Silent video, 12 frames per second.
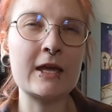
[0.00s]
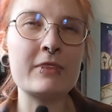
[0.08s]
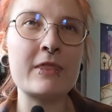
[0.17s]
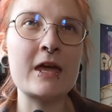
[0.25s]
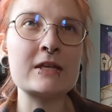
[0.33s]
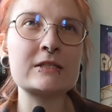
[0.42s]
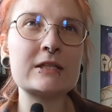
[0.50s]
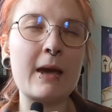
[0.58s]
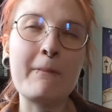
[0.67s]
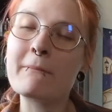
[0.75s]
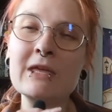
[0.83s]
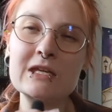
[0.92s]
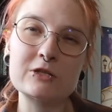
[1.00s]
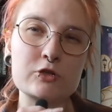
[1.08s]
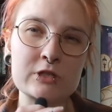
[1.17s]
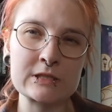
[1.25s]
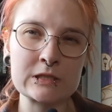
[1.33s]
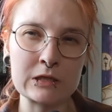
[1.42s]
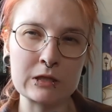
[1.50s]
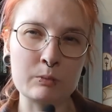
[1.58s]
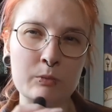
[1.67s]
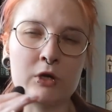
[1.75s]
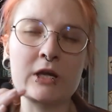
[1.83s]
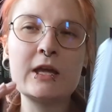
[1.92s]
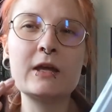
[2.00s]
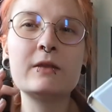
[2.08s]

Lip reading: and that kept me interested in the book.